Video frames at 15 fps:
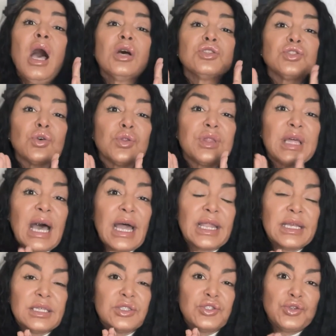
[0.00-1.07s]
So that
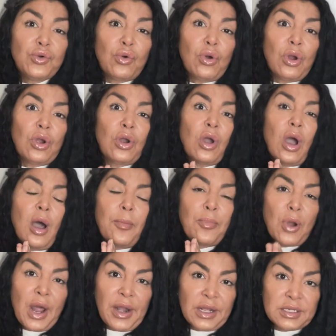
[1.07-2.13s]
is your uh,
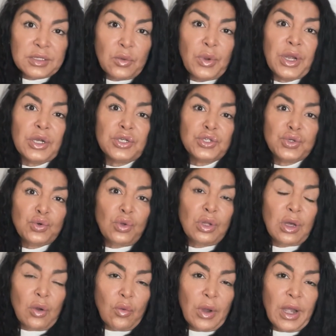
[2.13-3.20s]
product aware,
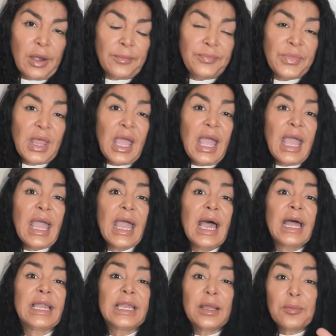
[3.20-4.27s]
tool aware.
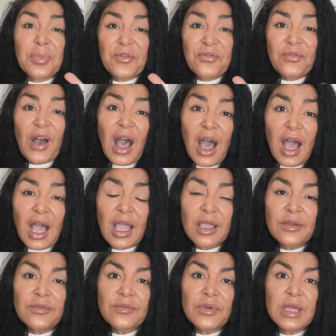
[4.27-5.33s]
And number
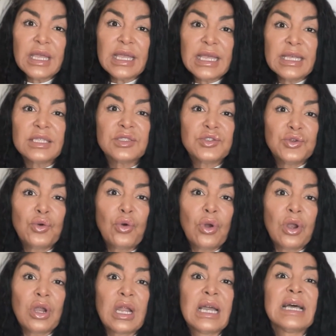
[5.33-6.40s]
five is
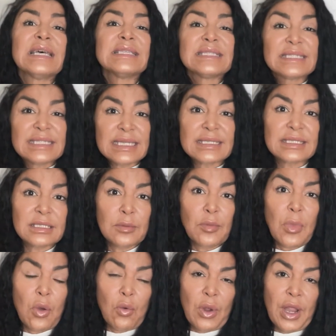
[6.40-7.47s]
your system
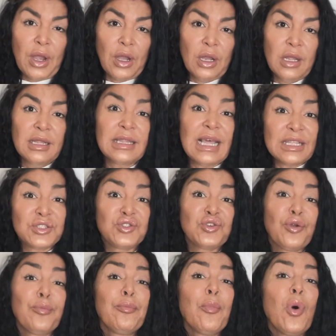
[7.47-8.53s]
aware. That's
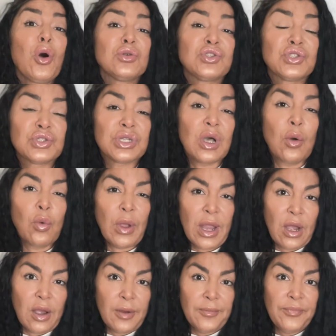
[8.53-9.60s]
your most
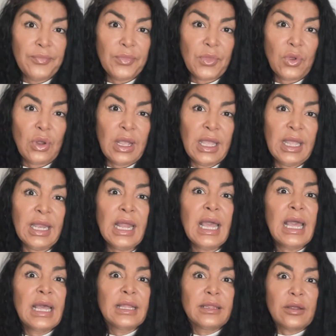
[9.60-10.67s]
aware, all right?
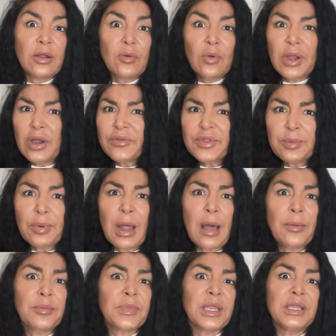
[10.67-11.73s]
They're aware of the
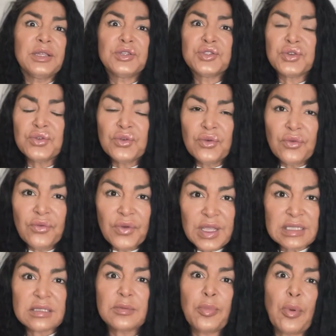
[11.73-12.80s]
problem. They need to
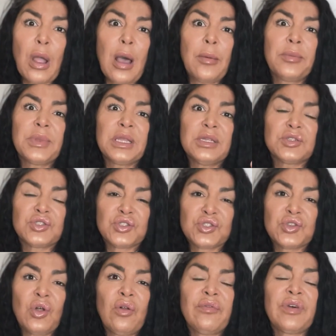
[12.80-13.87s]
fix the problem. They need to
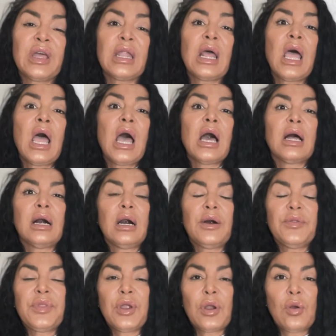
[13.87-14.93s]
solve it.
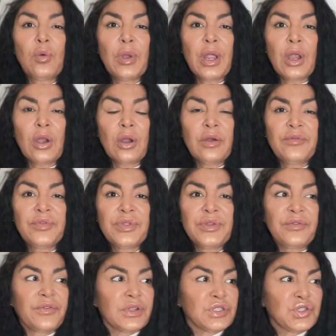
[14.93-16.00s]
Uh, they're aware of
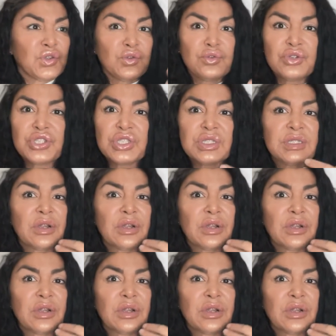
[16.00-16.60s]
different solutions.